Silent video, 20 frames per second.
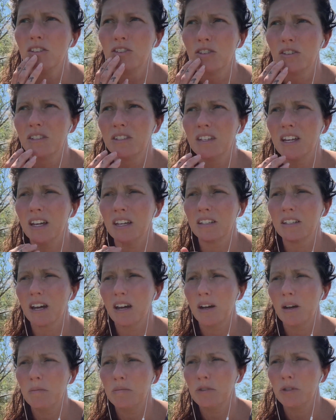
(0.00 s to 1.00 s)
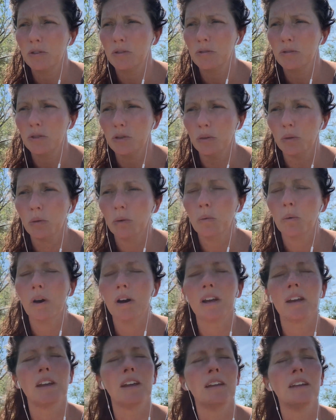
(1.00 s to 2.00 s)
just take time to do
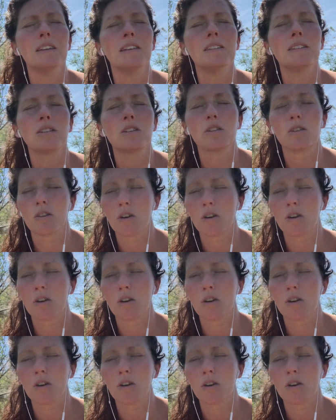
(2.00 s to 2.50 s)
what is